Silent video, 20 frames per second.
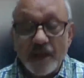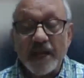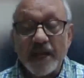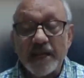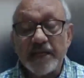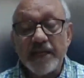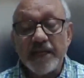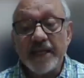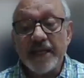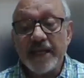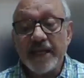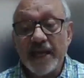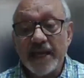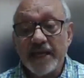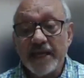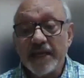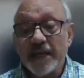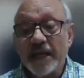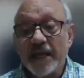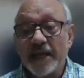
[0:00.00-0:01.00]
And
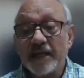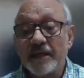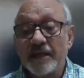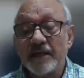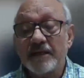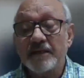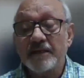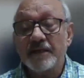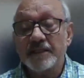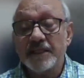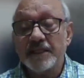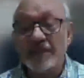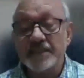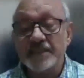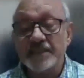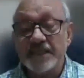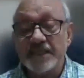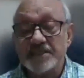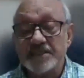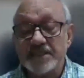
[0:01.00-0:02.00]
AI and other
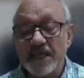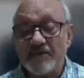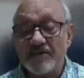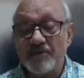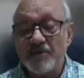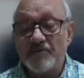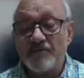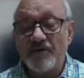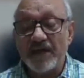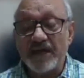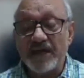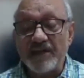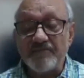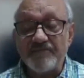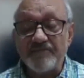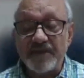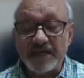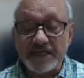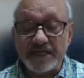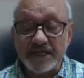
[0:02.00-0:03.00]
things can be very
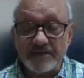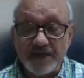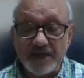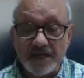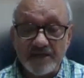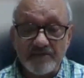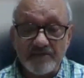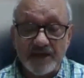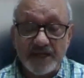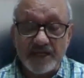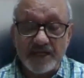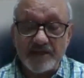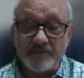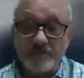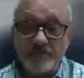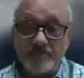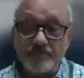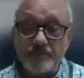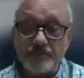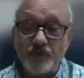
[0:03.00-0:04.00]
effectively,
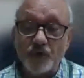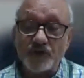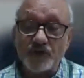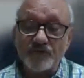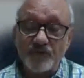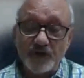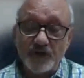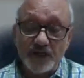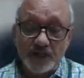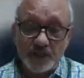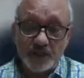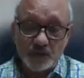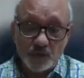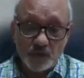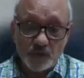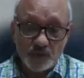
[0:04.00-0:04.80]
very beautifully